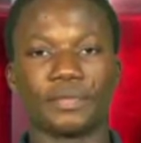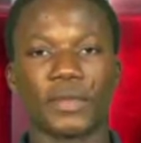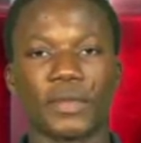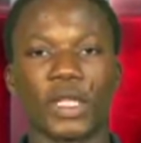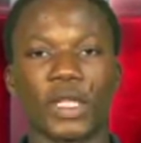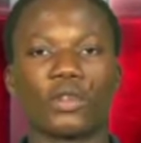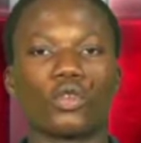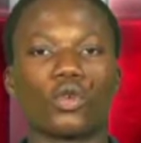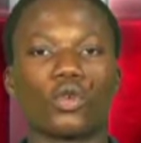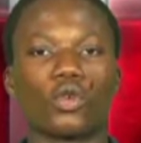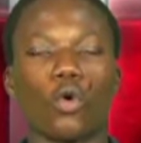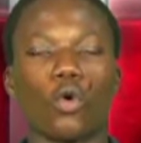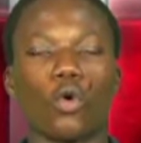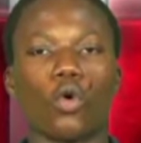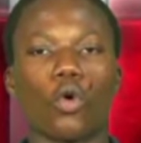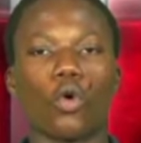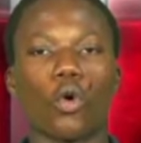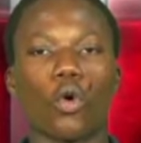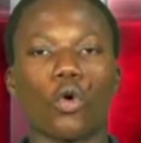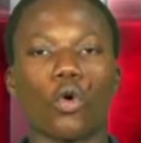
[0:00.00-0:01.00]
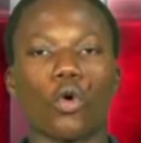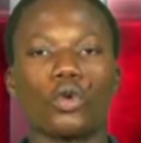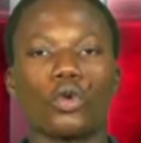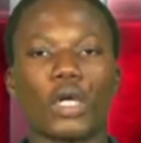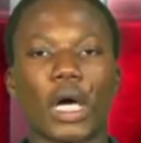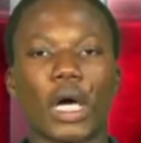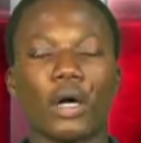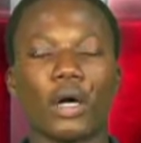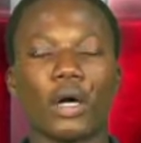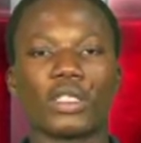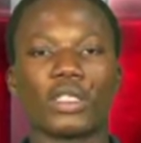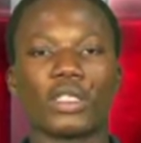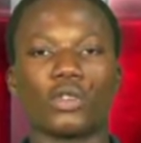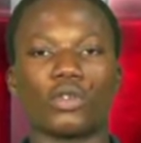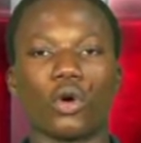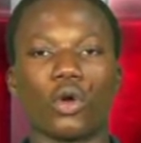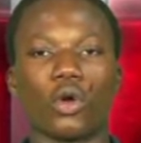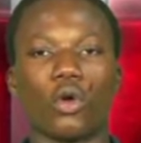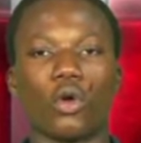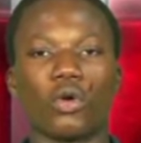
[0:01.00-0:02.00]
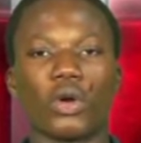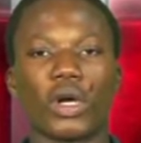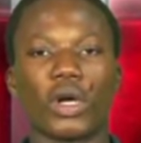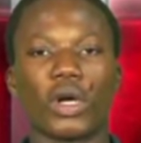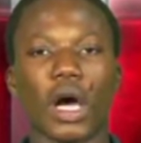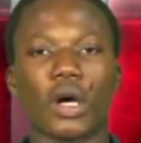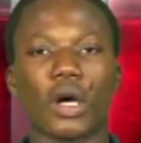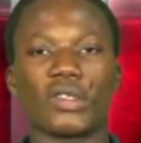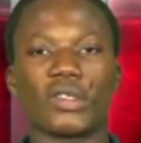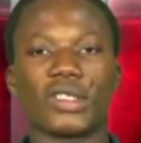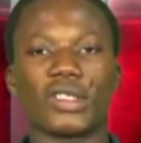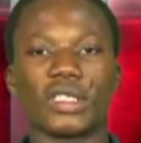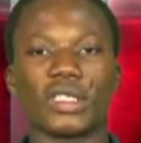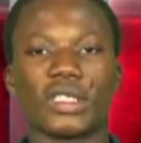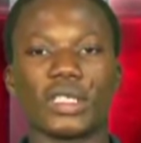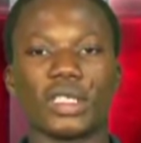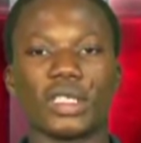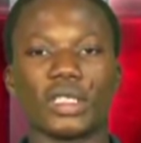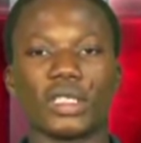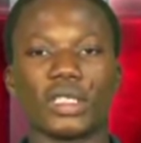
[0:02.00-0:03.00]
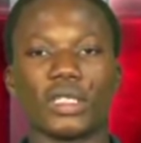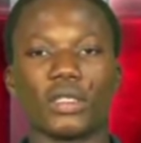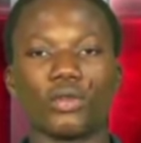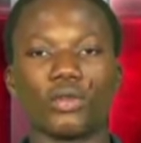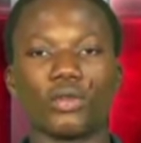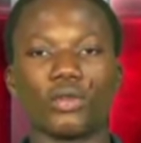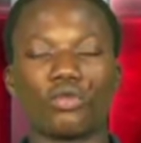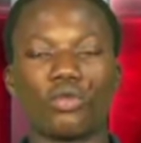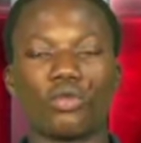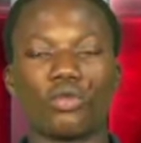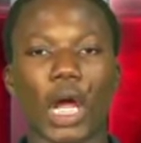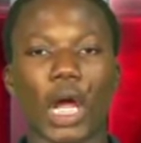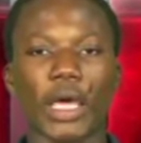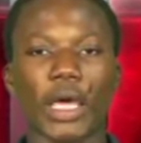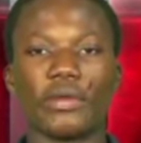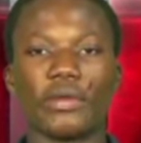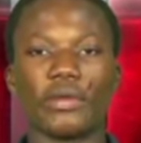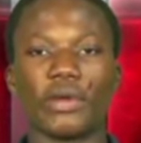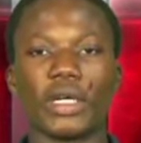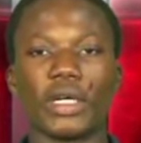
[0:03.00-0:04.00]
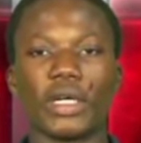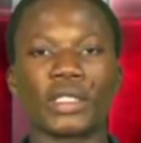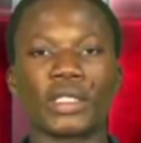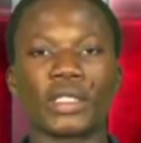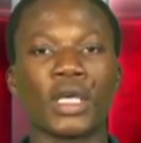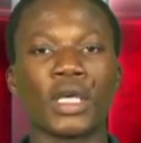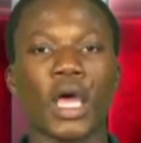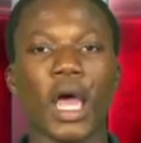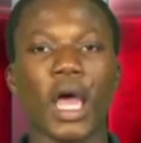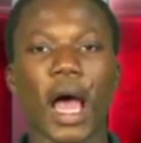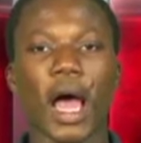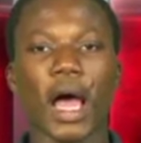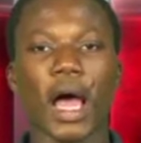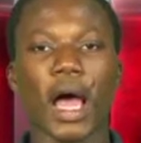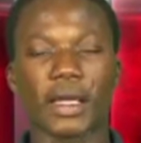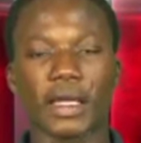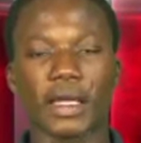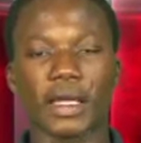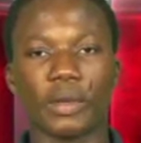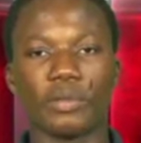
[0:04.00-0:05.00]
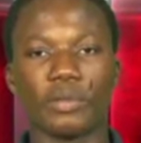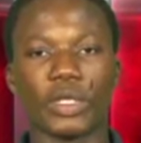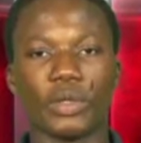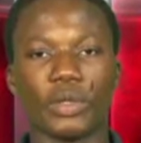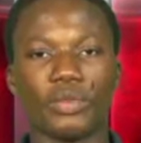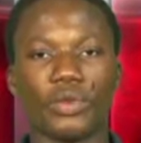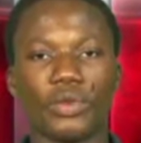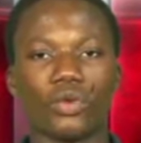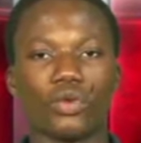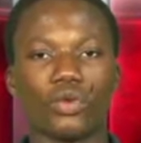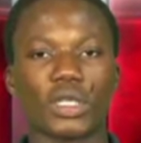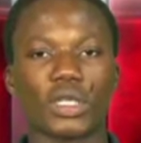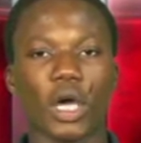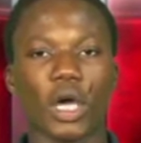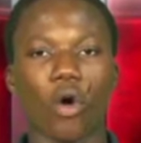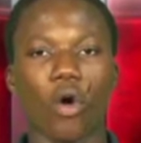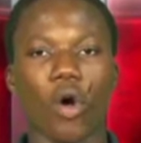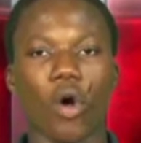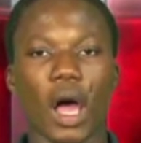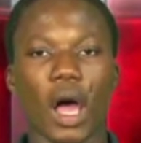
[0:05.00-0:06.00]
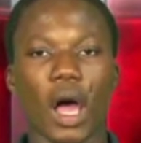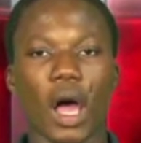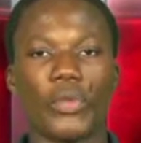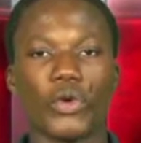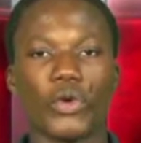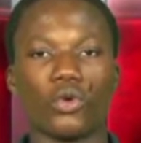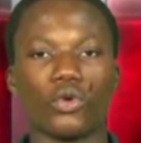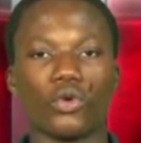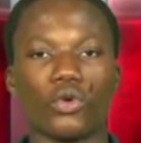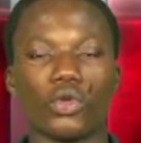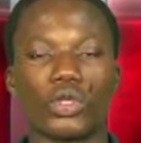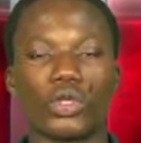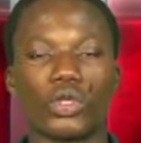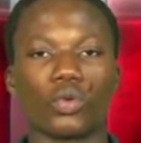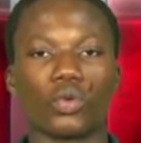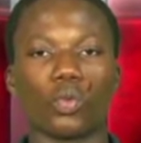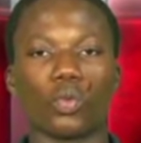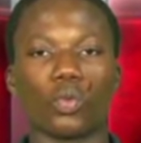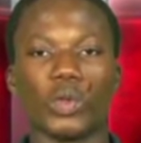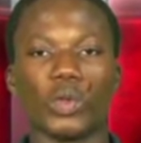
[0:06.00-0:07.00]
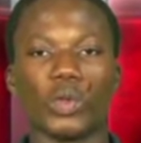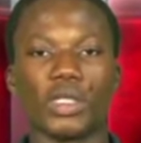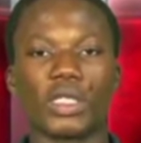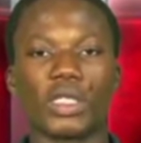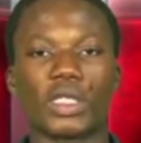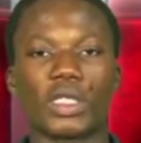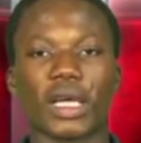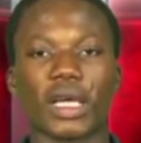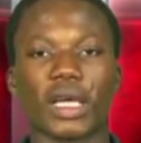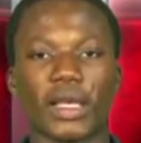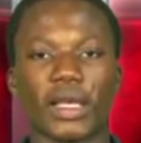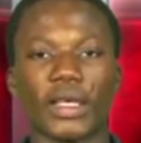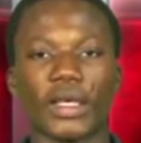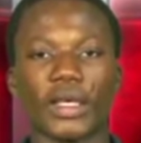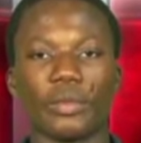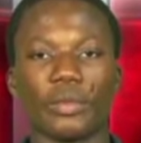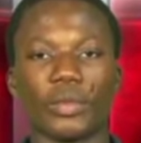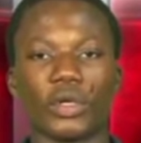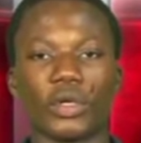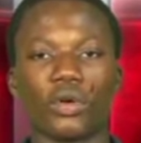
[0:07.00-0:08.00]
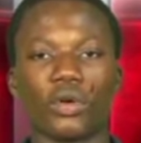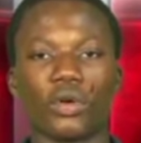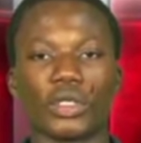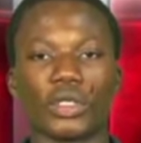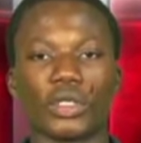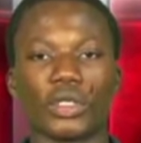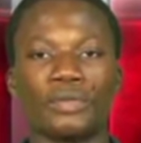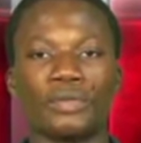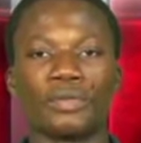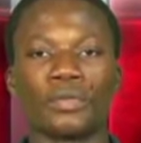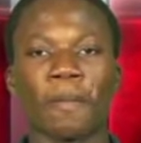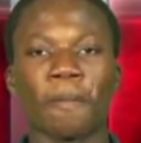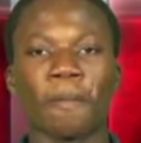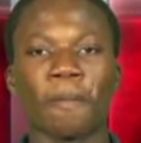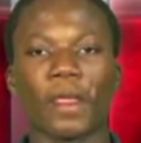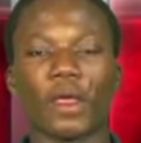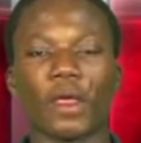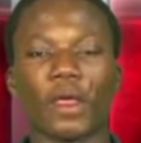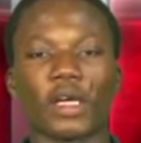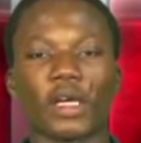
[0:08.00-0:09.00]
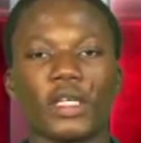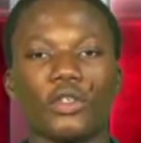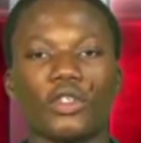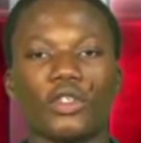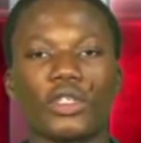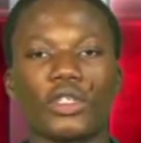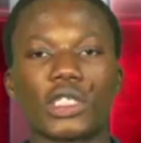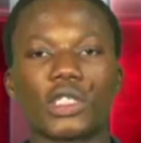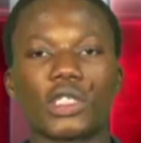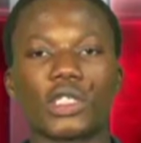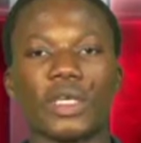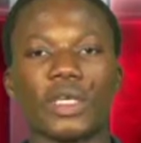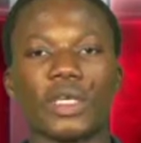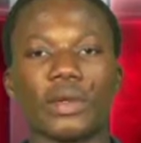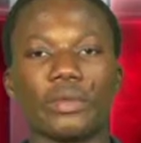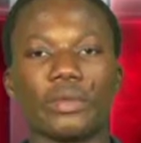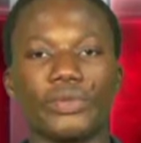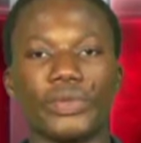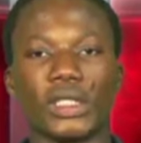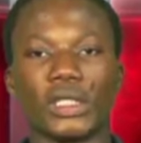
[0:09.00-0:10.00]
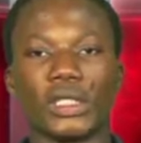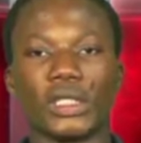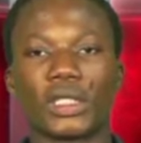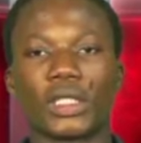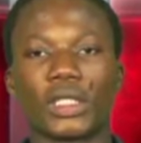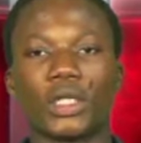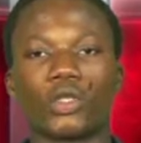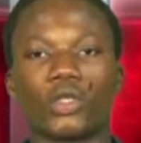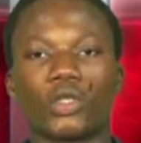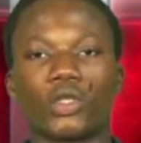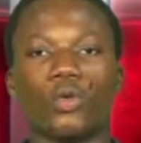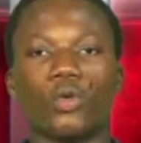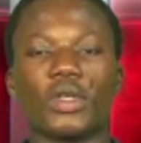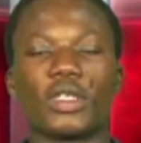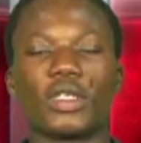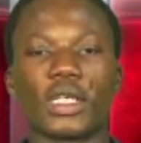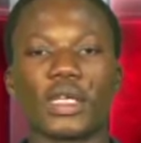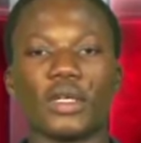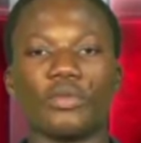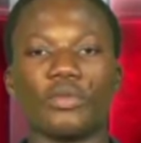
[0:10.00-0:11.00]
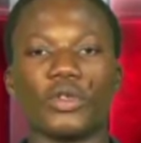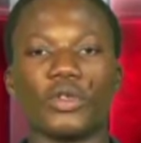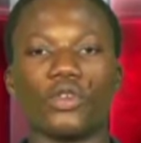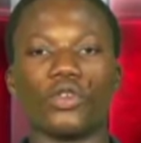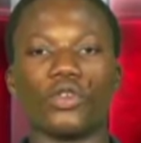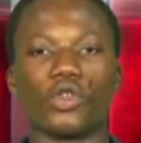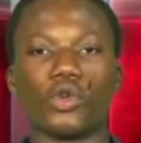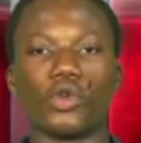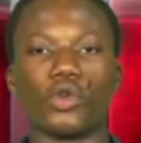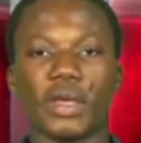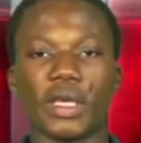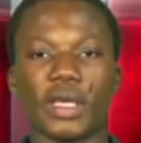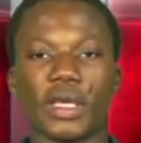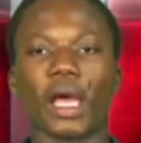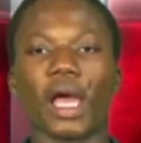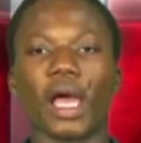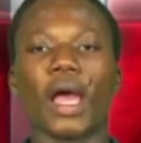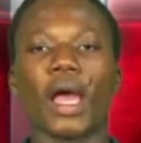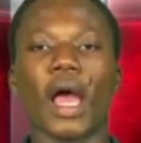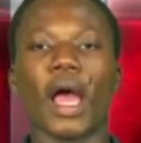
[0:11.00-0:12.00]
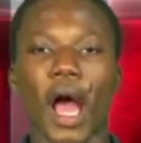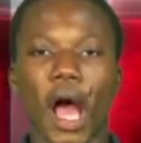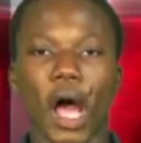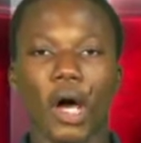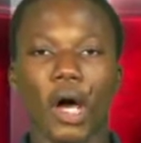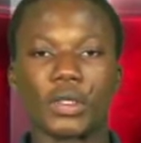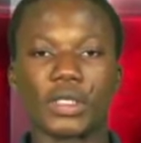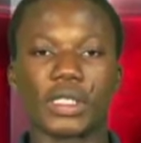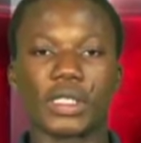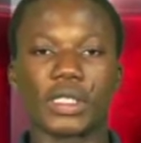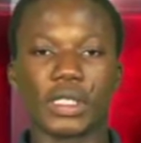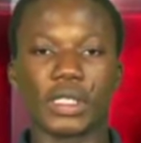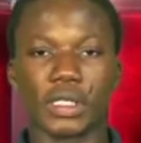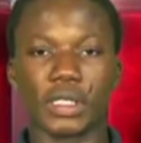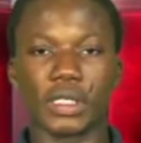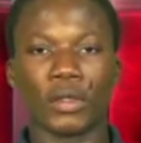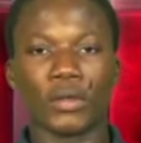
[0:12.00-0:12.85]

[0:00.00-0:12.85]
So old houses or local houses in rural areas can be built or are built with clay because they can use it to make bricks, so which can be used to make houses.